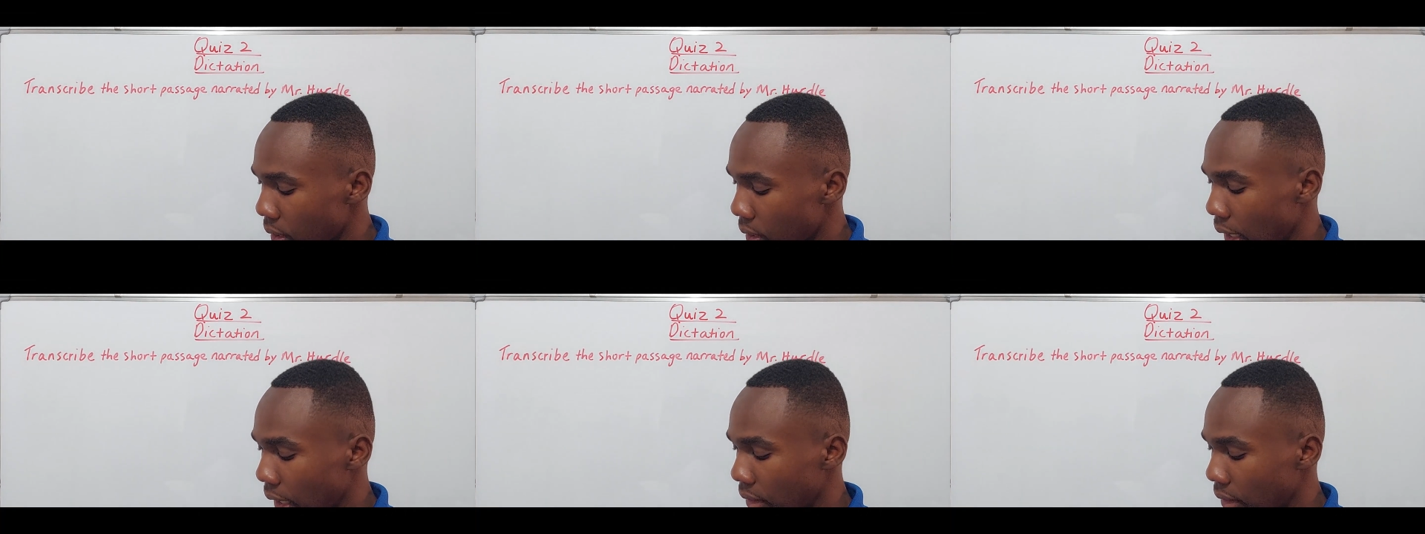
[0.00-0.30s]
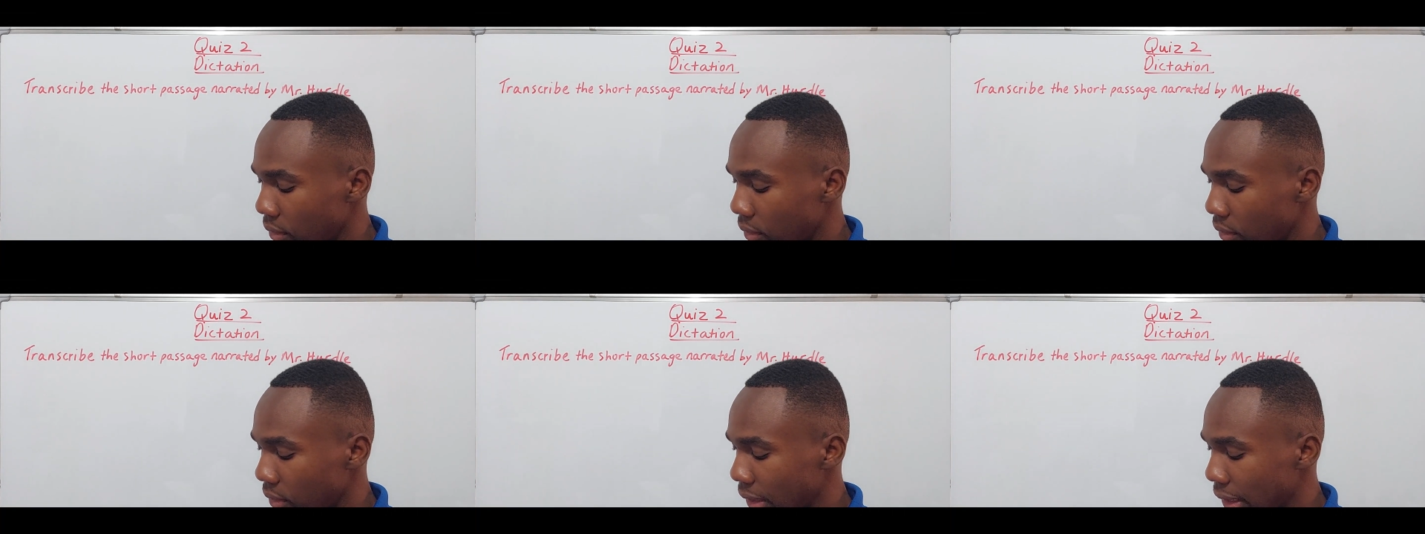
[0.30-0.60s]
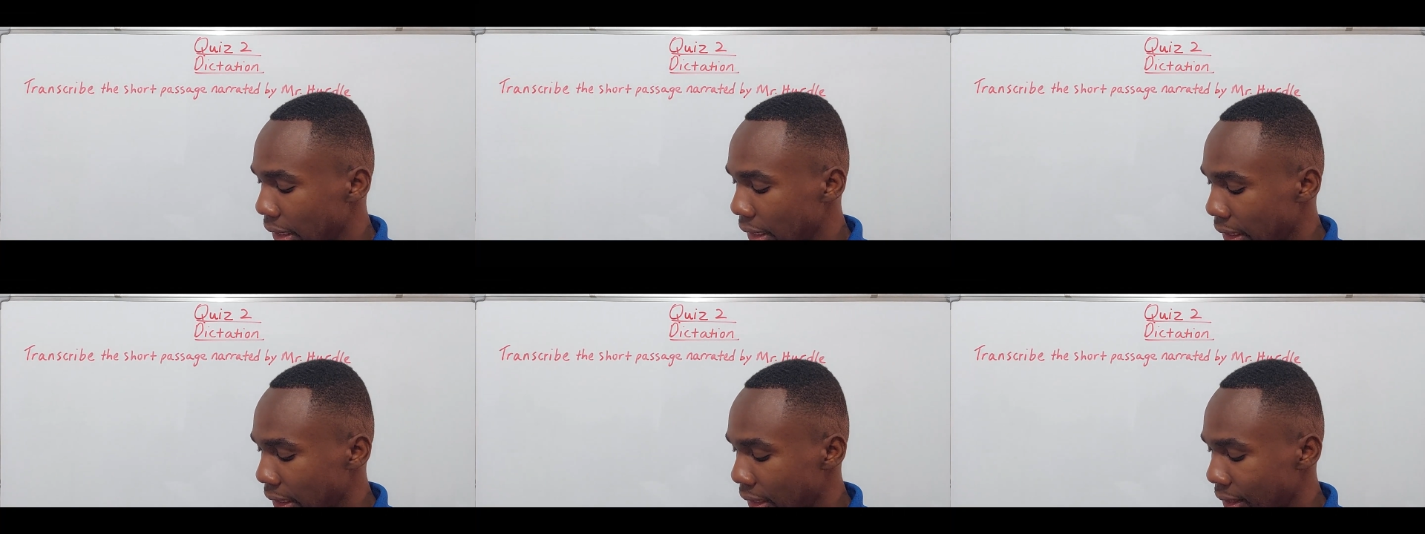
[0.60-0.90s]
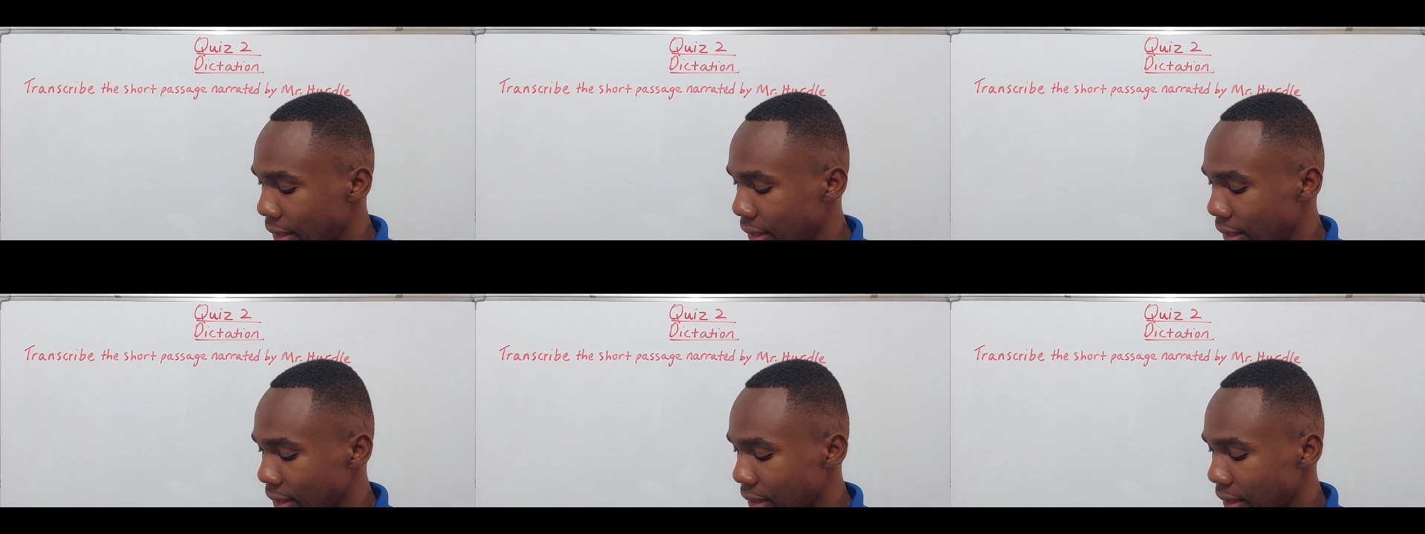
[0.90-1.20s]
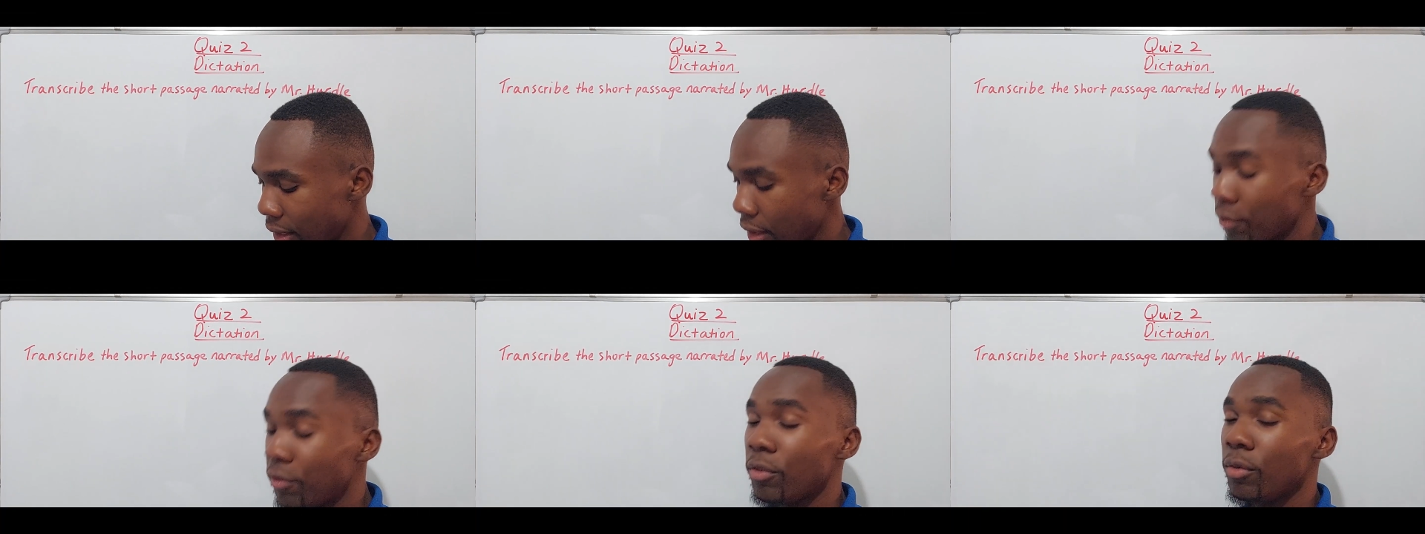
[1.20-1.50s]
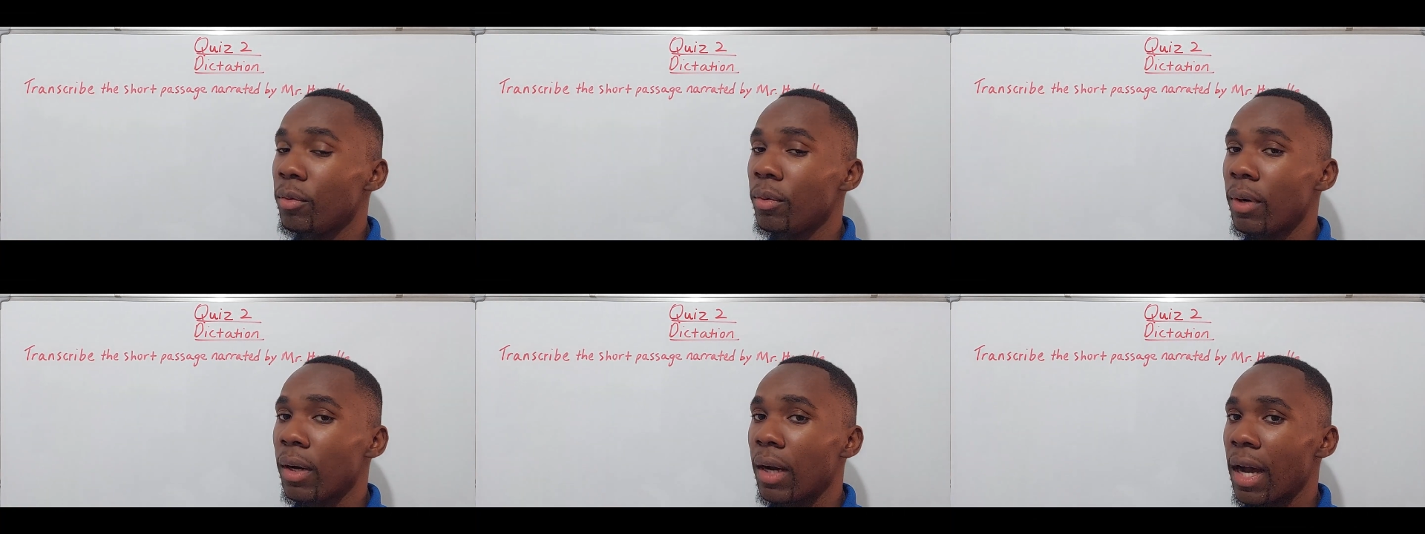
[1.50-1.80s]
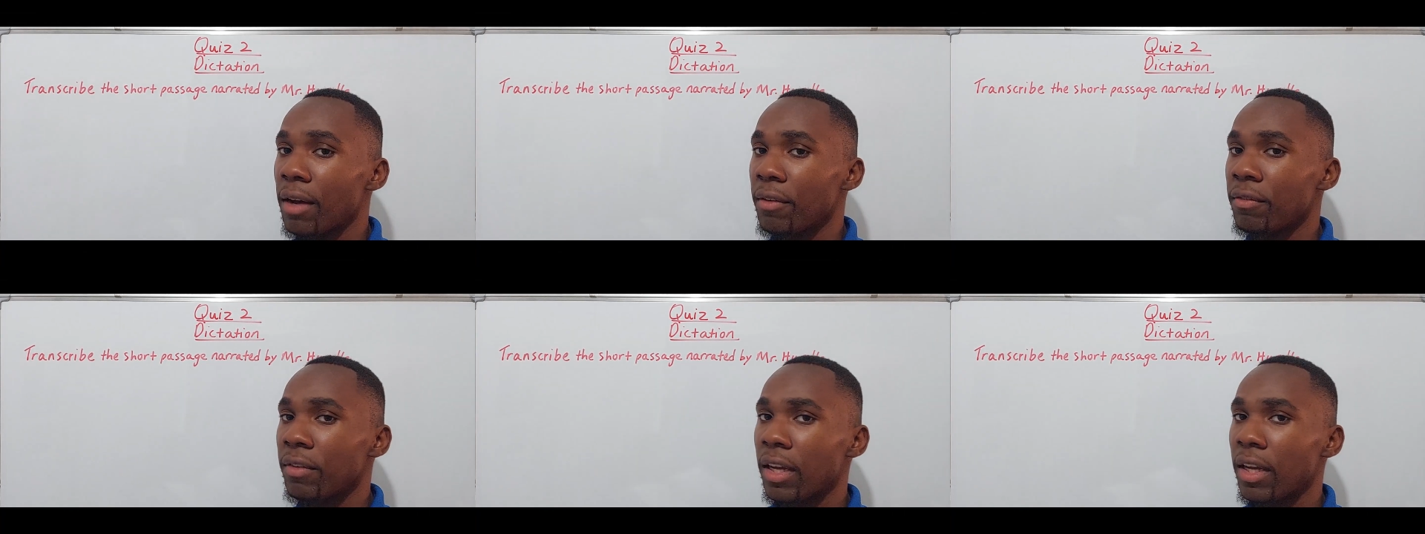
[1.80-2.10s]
and see if you have